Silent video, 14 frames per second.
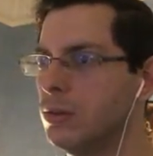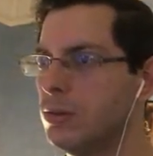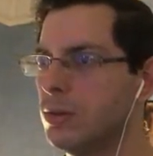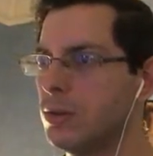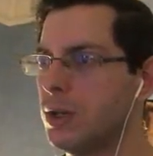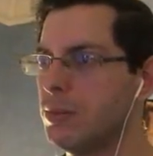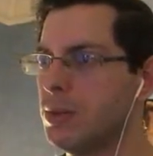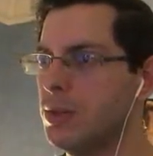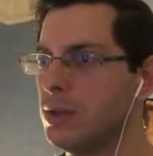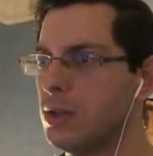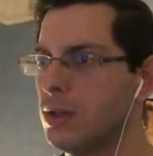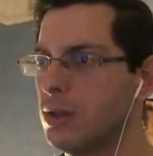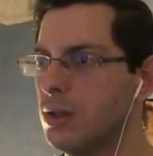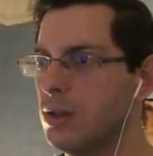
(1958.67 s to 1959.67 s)
Crap, he's
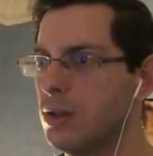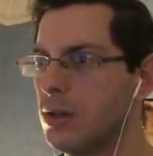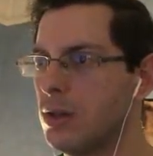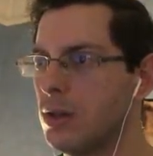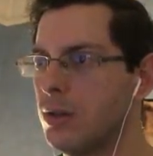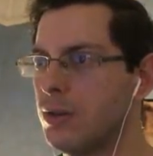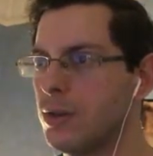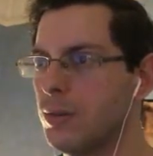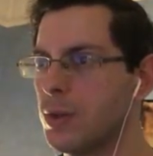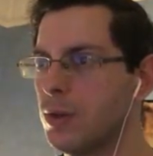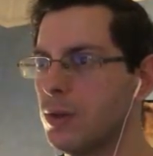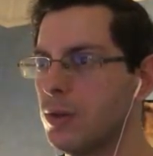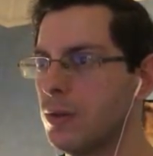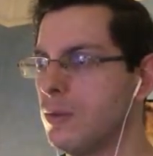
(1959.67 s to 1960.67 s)
getting close. Come
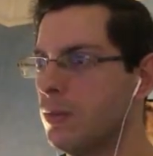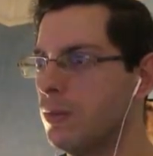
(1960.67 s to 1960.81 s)
on.